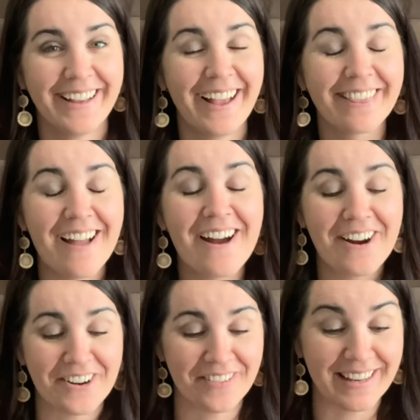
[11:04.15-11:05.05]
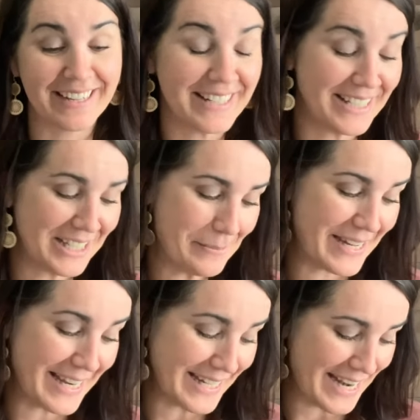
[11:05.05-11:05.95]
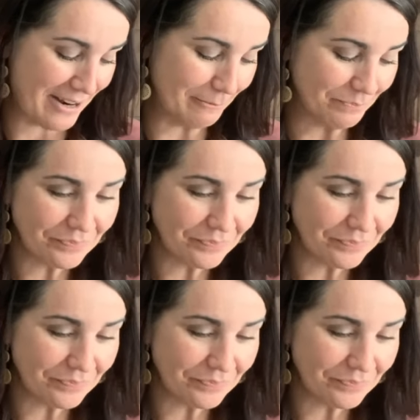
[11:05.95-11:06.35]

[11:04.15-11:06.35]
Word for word: a lot harder than it needs to be anyhow.